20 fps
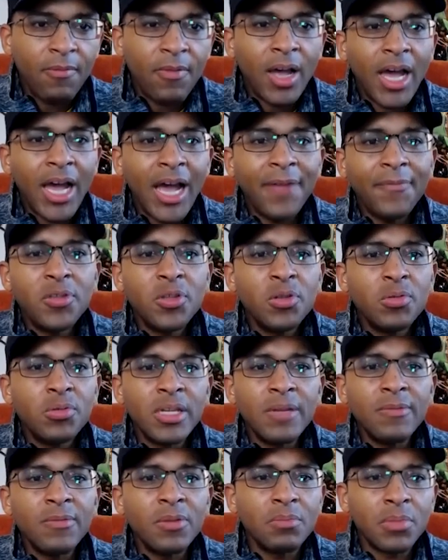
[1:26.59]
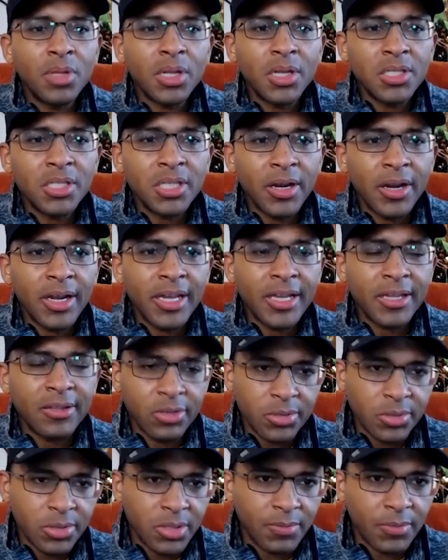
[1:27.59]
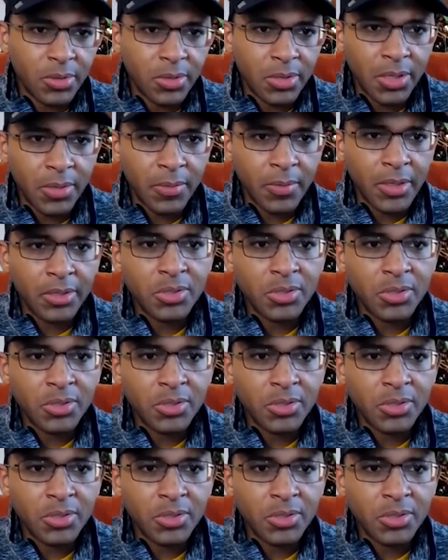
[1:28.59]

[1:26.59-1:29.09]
after you leave the military in your civilian career.